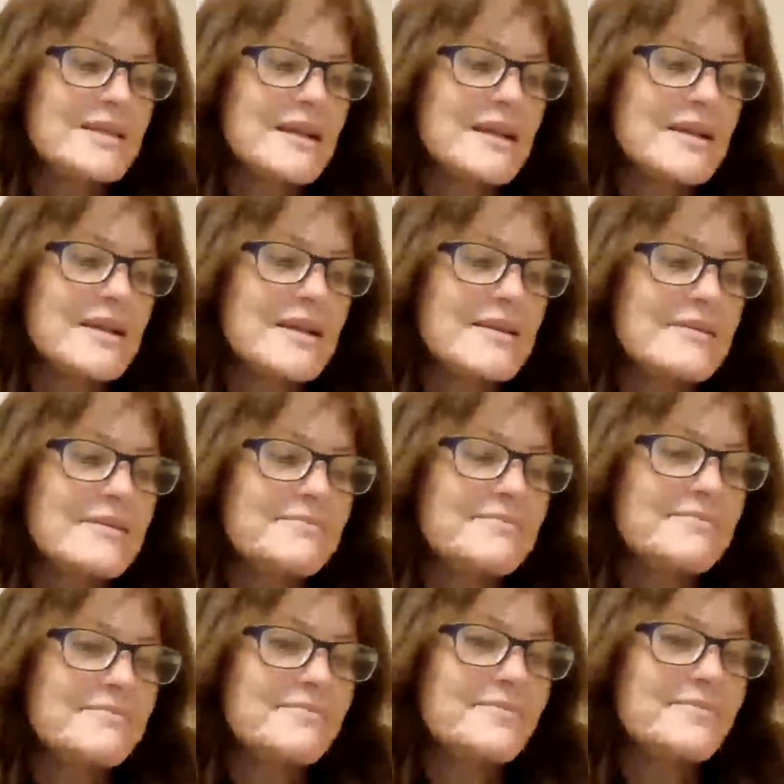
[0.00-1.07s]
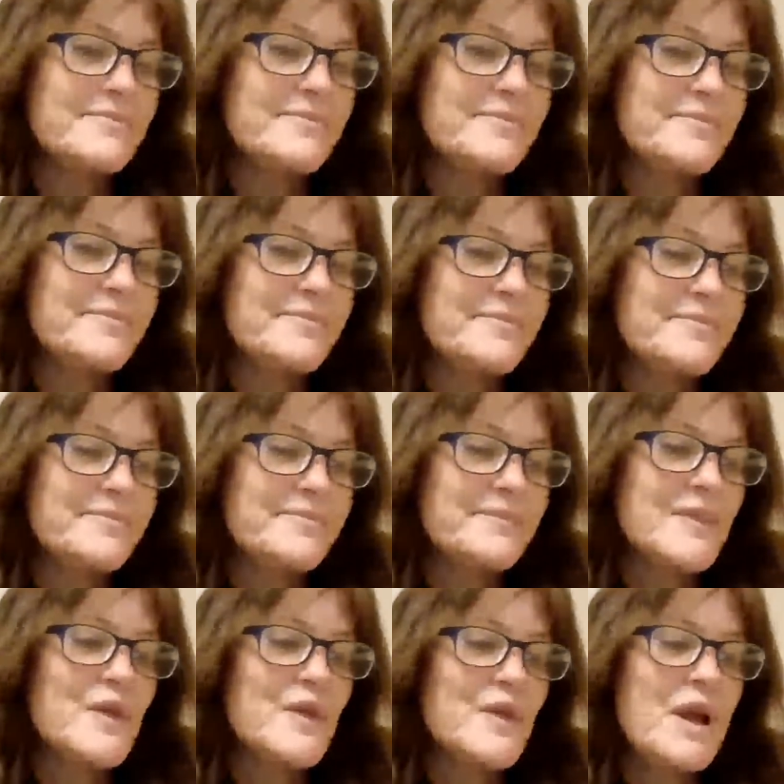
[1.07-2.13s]
Okay, let's see.
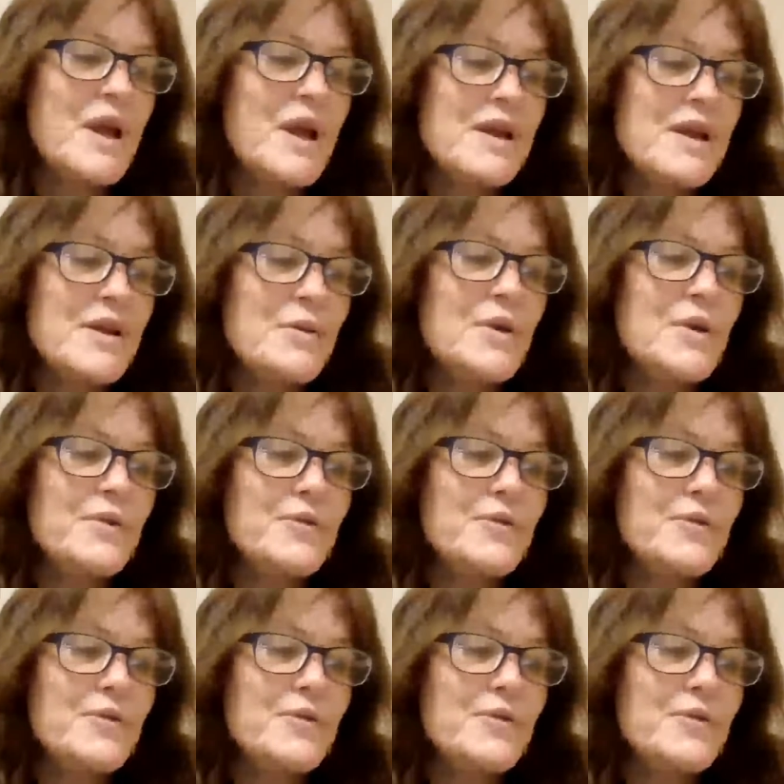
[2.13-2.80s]
They're